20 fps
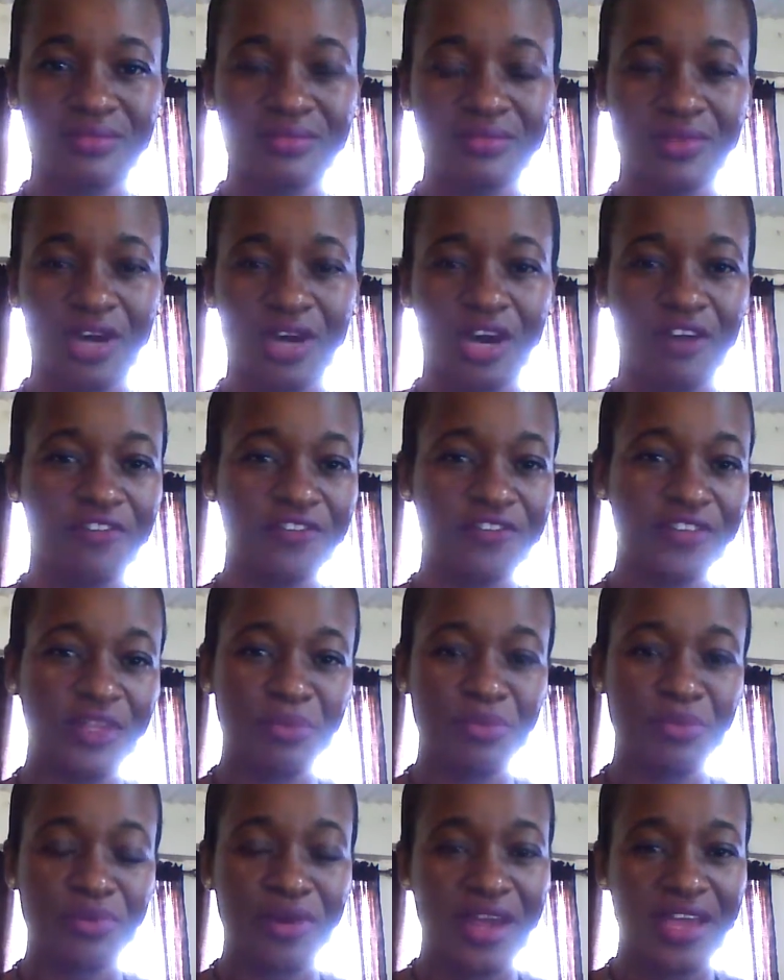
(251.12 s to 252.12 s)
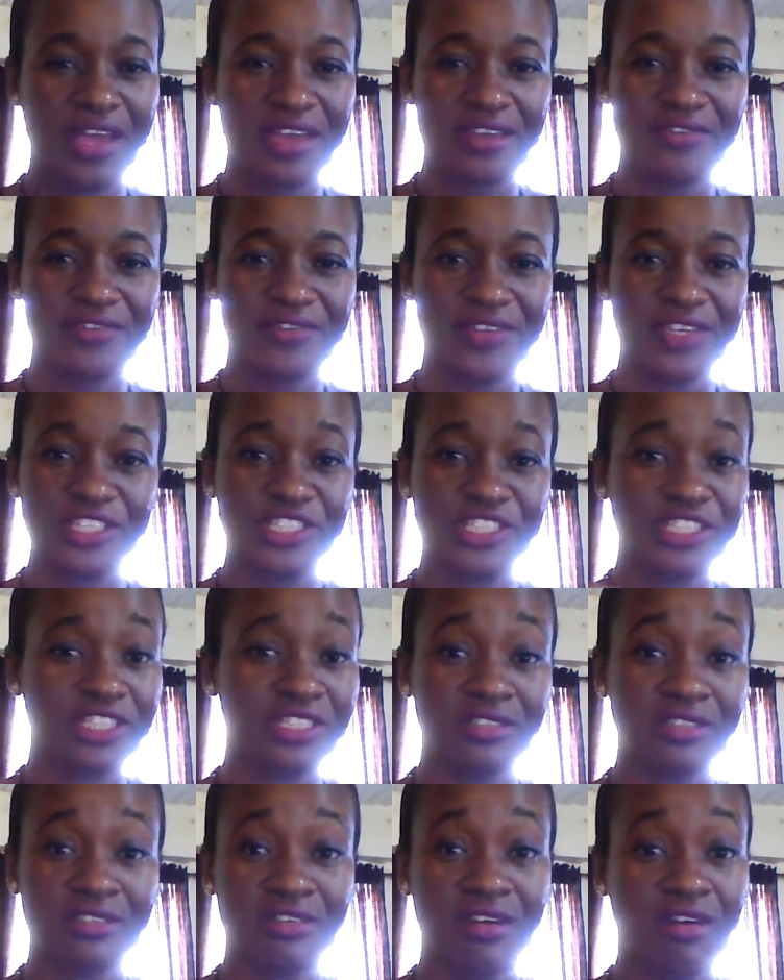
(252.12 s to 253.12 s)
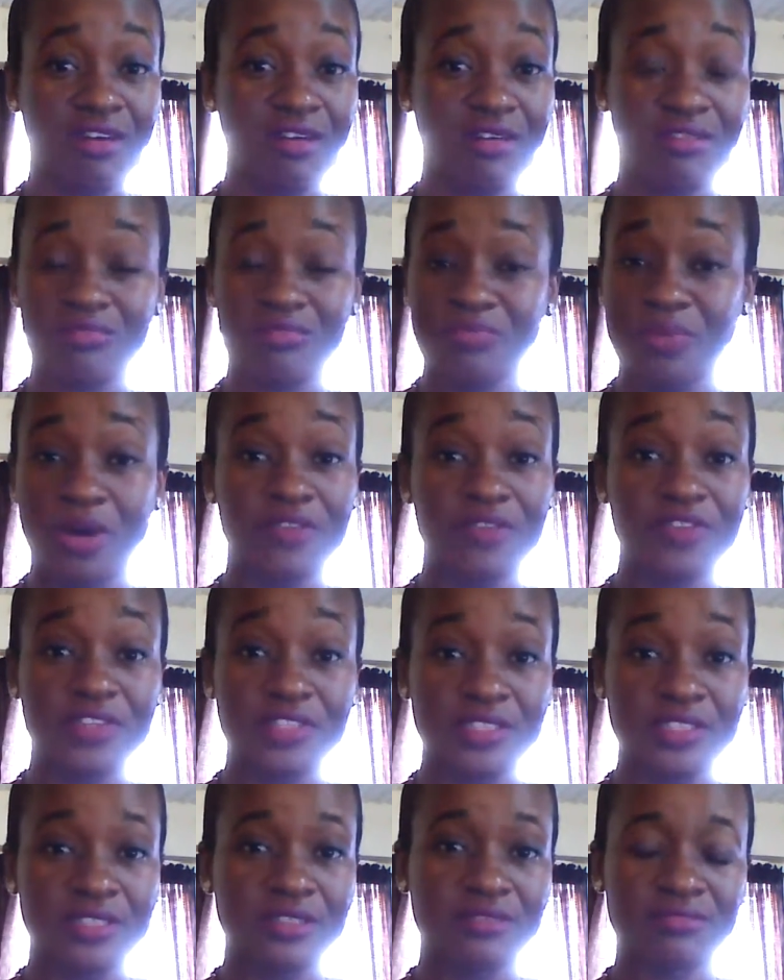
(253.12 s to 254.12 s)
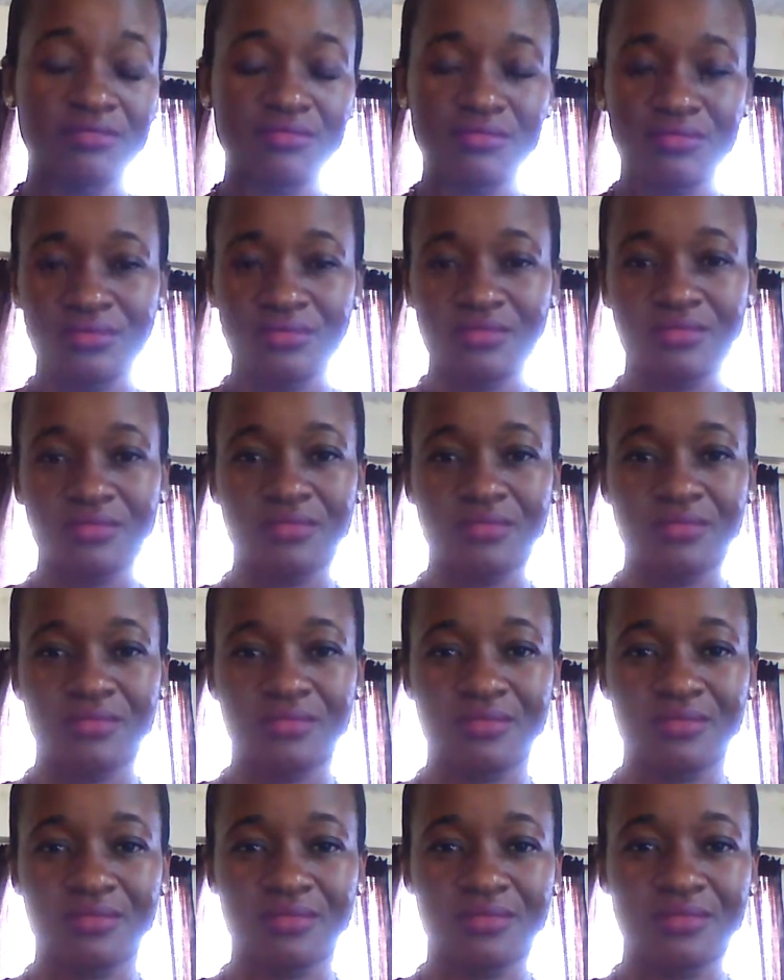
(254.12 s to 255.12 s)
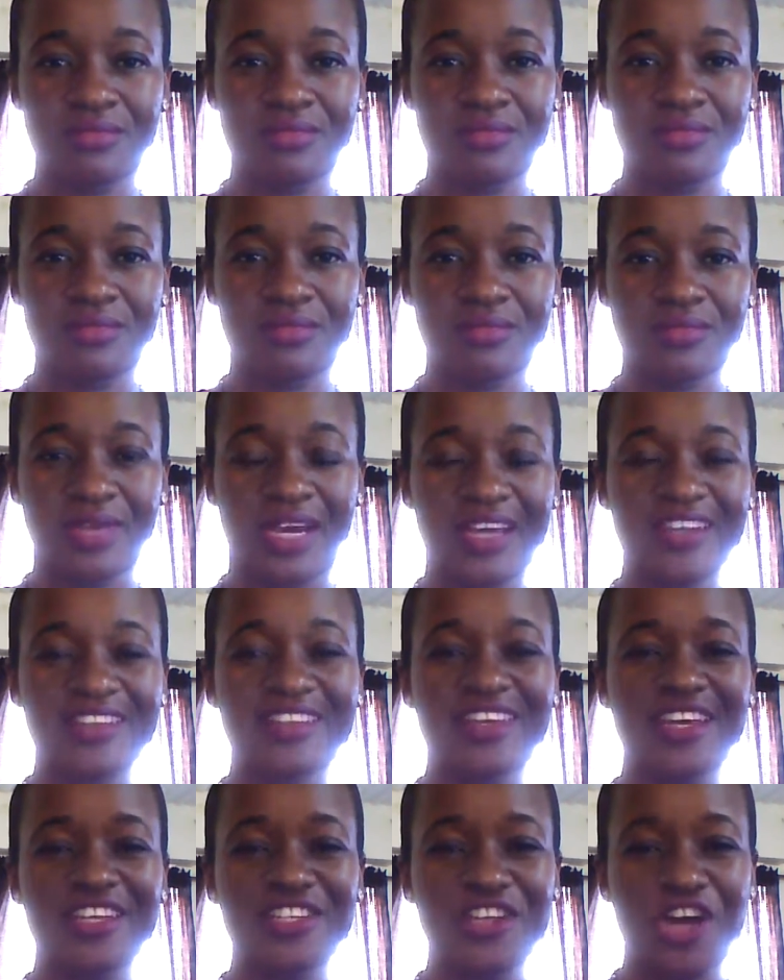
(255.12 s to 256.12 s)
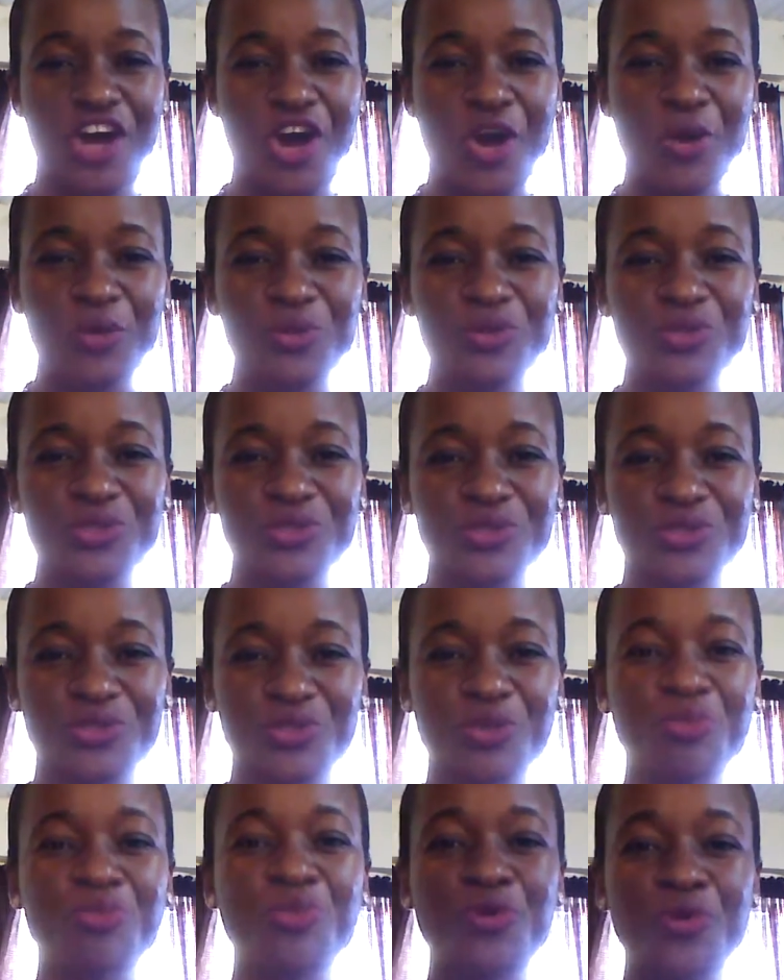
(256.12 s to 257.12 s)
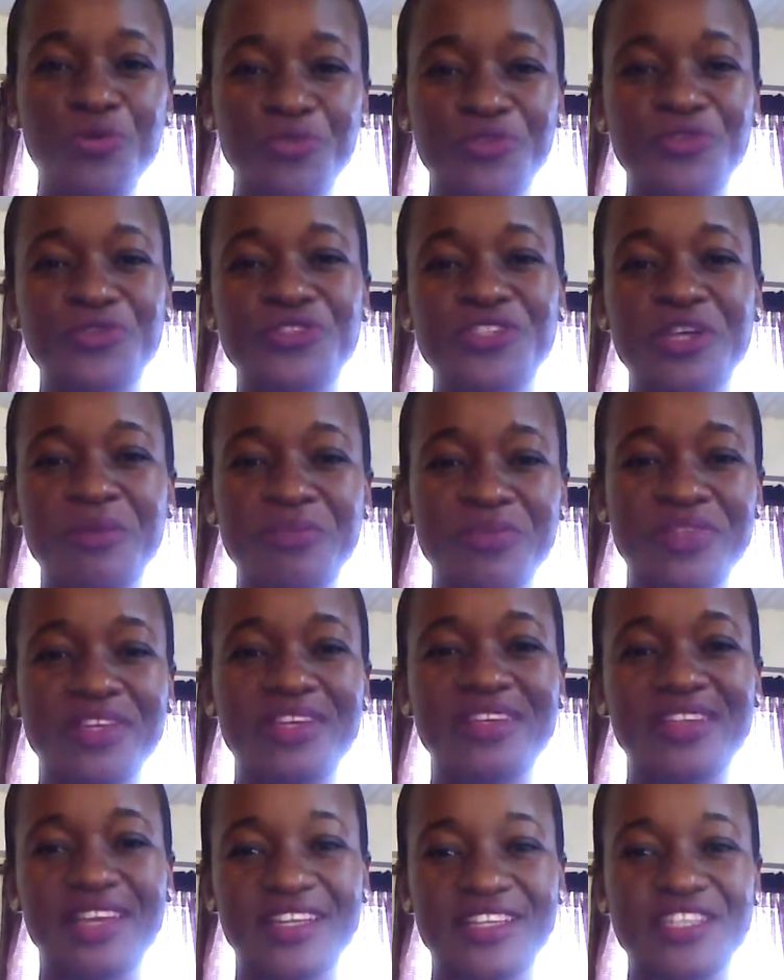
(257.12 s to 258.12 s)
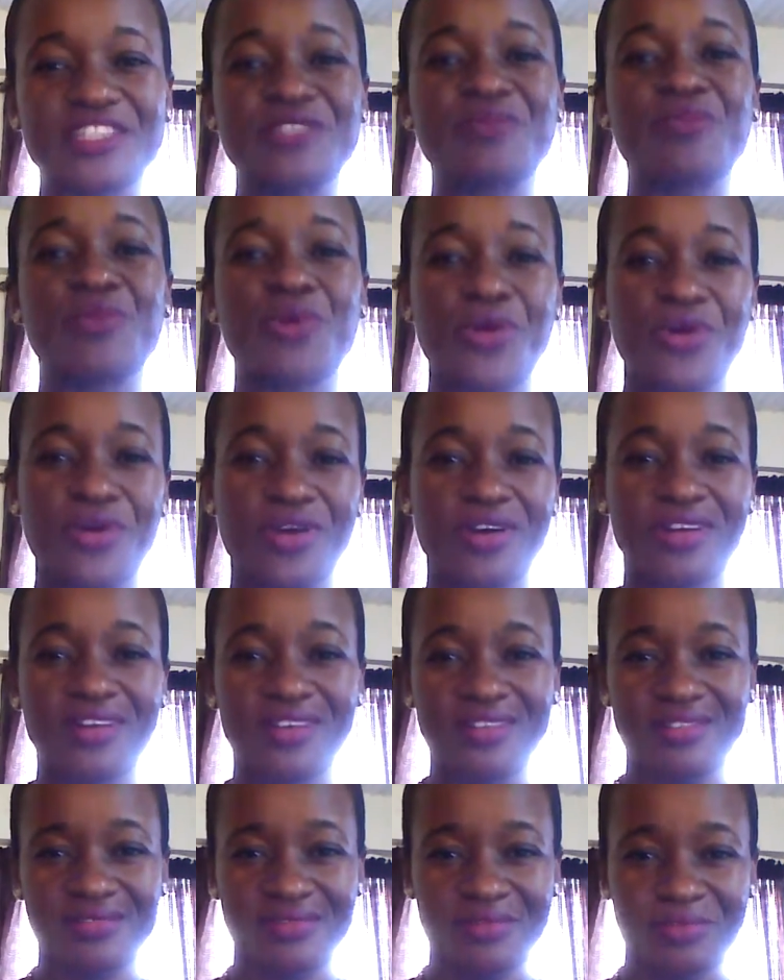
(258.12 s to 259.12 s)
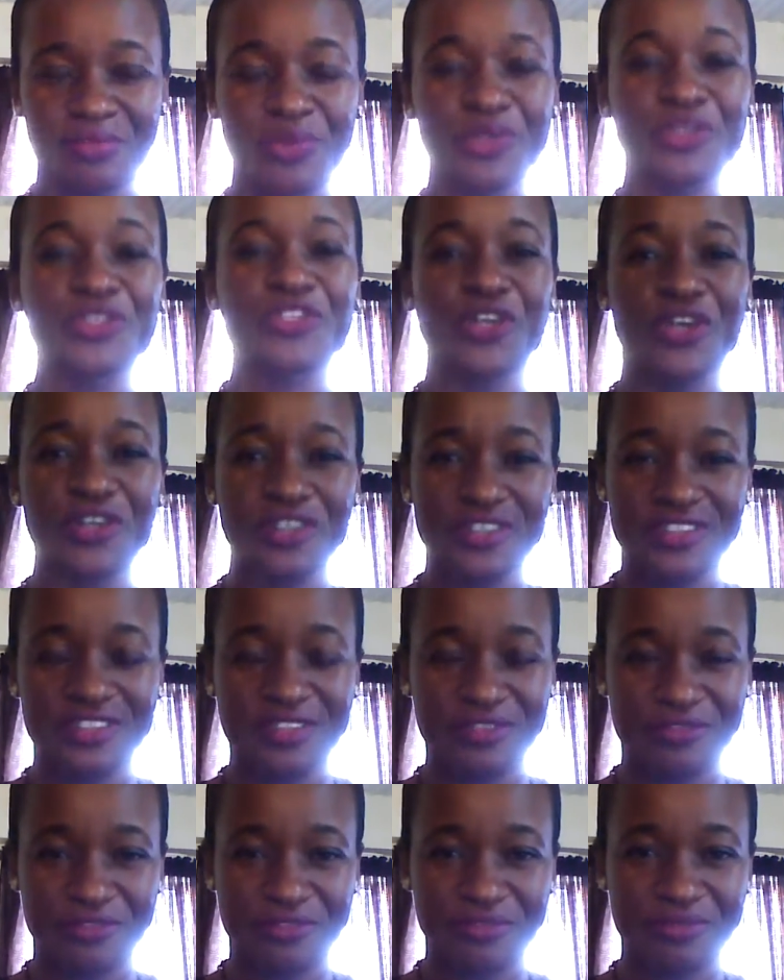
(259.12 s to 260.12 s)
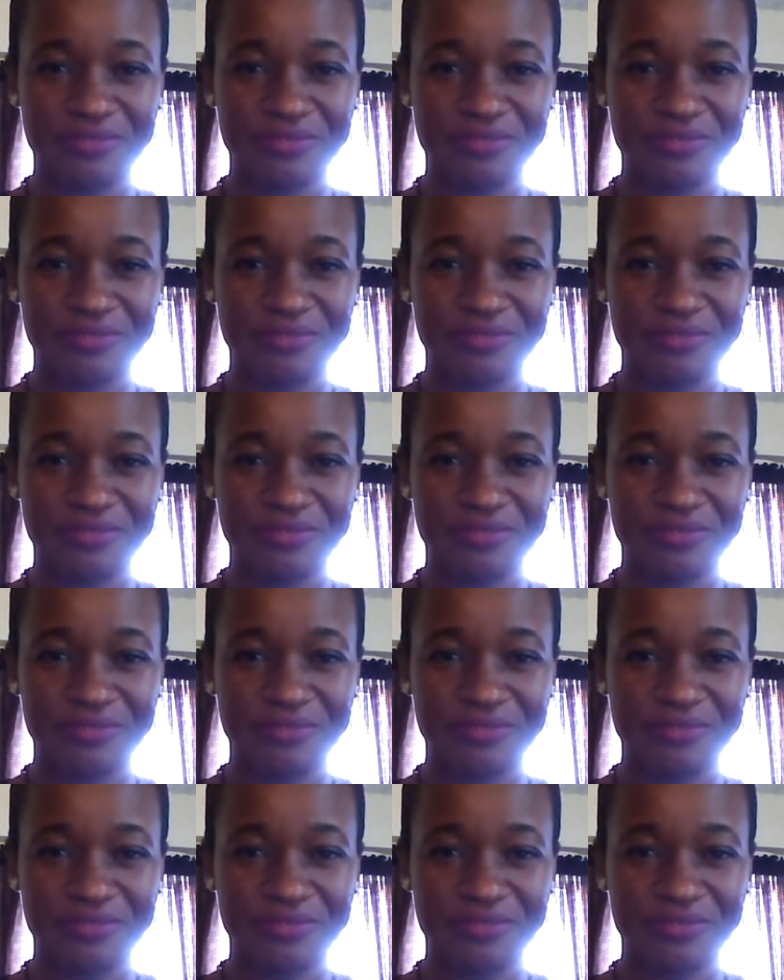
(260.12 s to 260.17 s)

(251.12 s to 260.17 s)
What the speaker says: of deprivation or poverty and get out to move to something that is more productive.